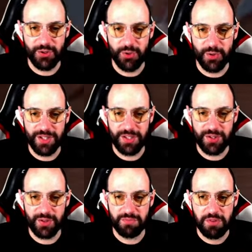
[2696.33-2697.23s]
two
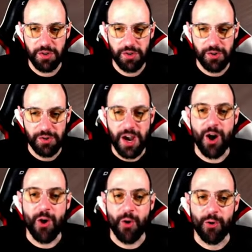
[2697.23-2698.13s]

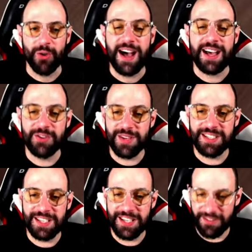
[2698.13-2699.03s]
Oh, as you can
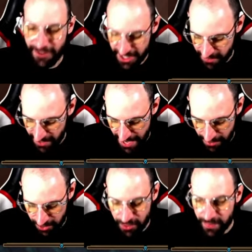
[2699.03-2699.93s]
see here, for example,
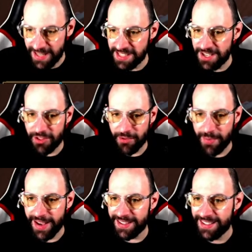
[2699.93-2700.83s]
I'm going to place the other
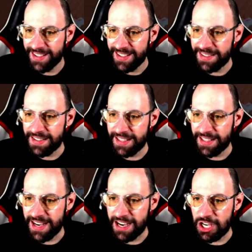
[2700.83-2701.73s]
bet,
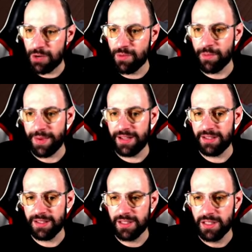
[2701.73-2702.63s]
the uncommon
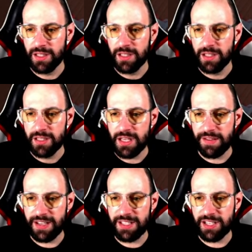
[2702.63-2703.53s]
bet.
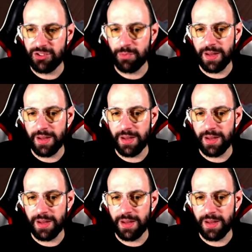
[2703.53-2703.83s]
If I try to